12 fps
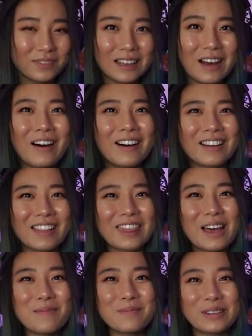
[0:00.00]
Ugh,
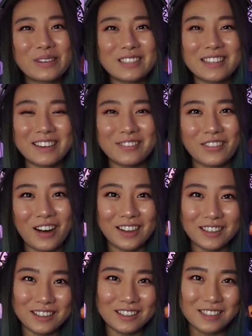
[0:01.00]
them using
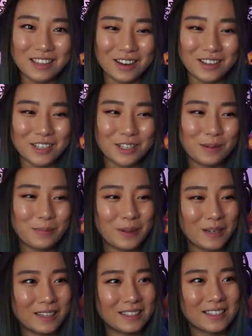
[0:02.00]
Vanya's audition
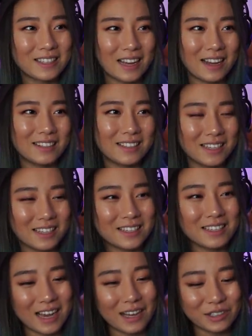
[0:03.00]
piece as the
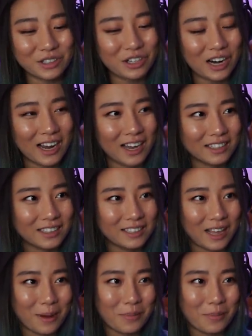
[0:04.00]
soundtrack, like